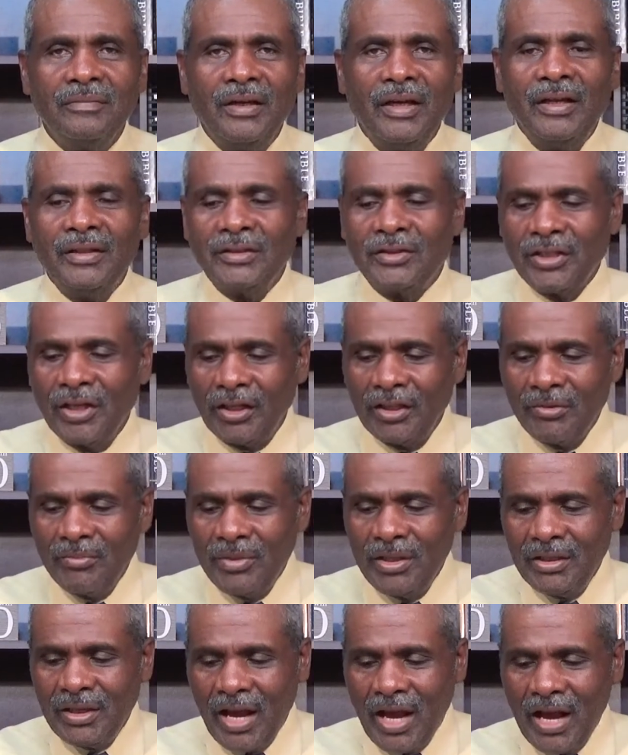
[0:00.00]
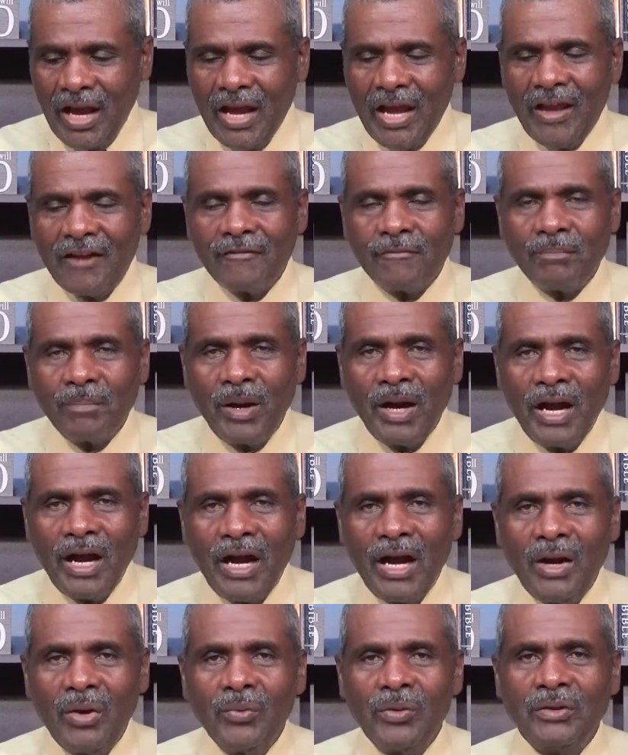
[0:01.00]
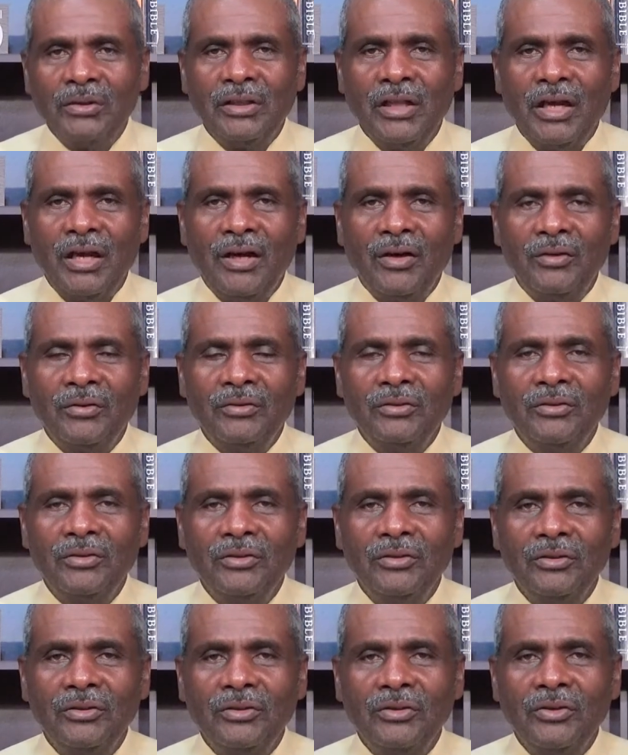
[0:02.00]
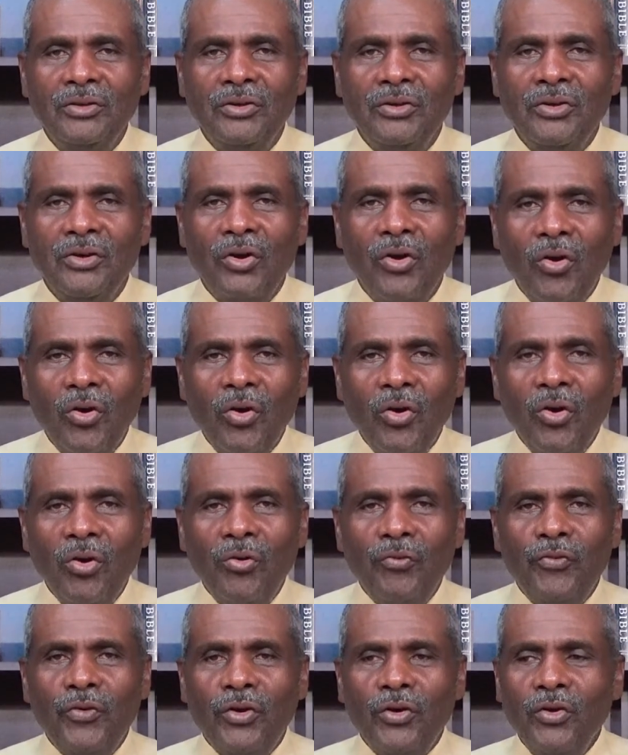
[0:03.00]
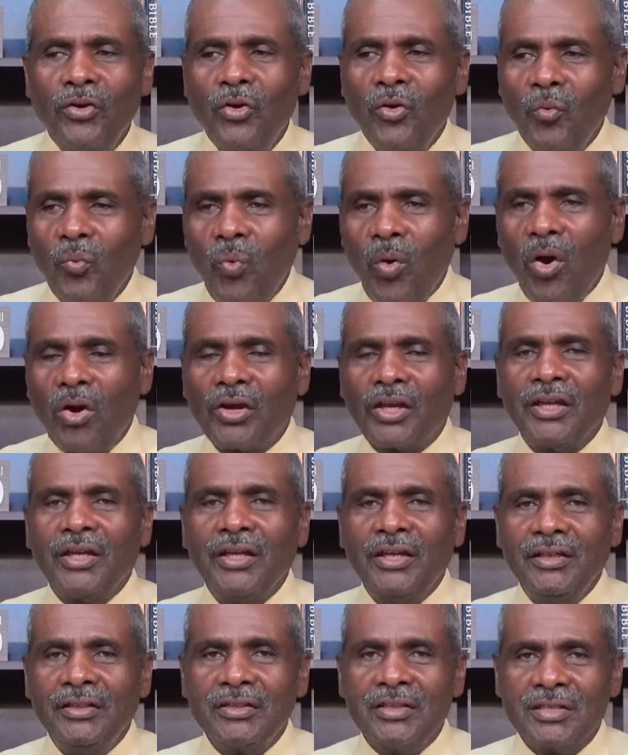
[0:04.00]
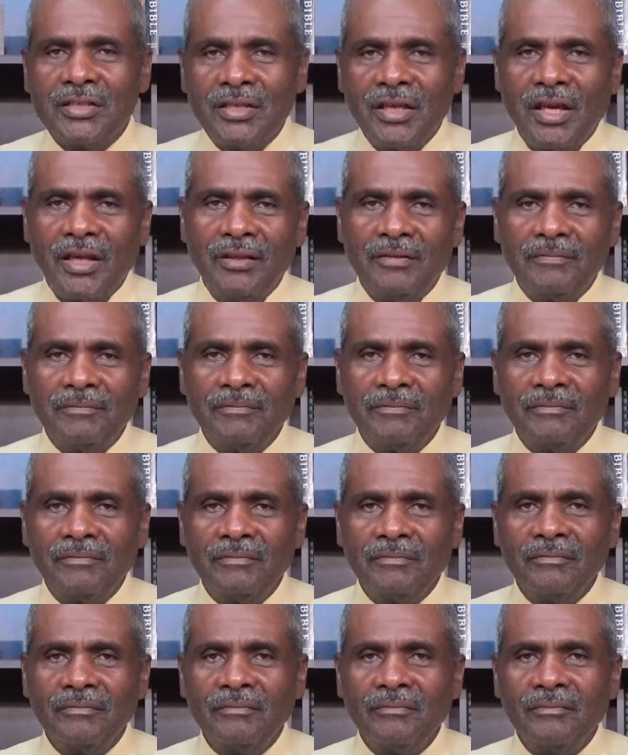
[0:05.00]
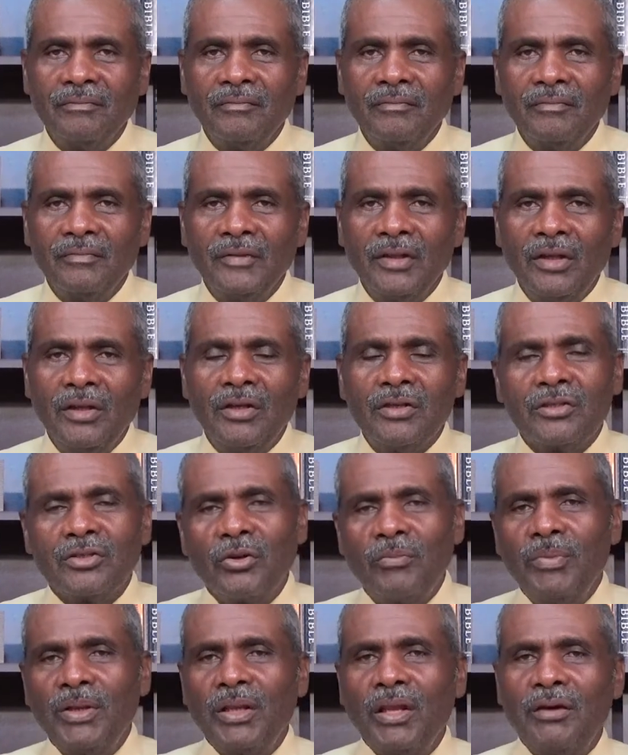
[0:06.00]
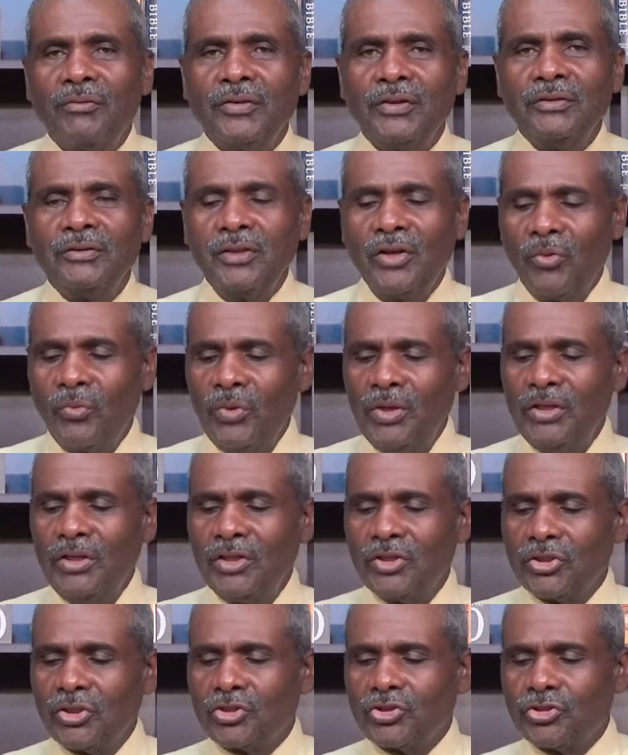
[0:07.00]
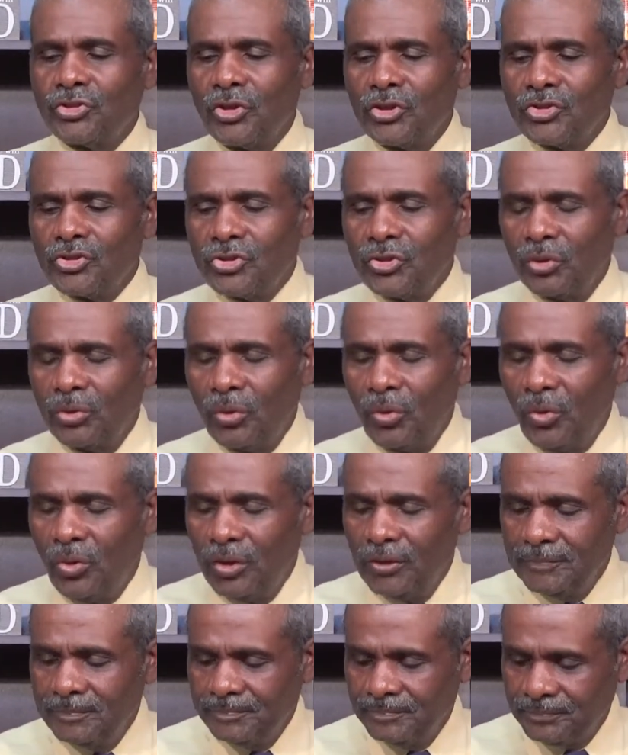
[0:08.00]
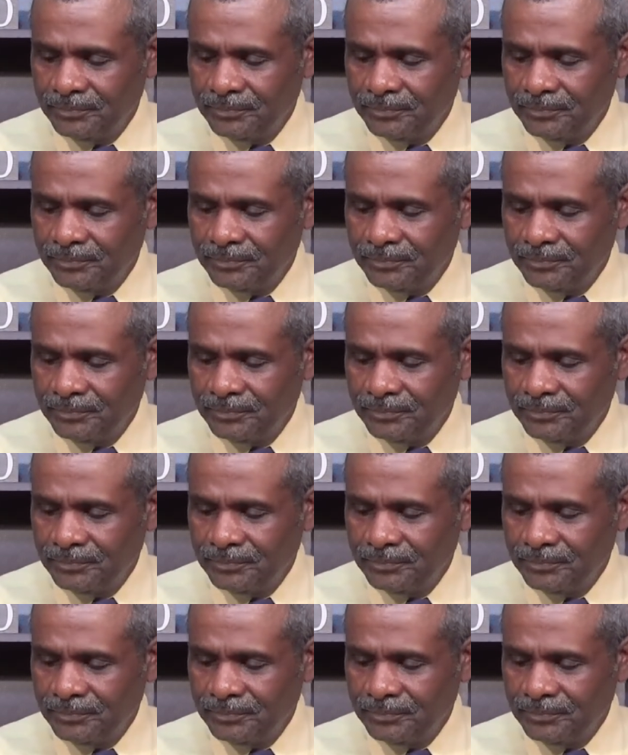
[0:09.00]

and telling me I have power now over walking in sin. So, beloved, we need to trust the Lord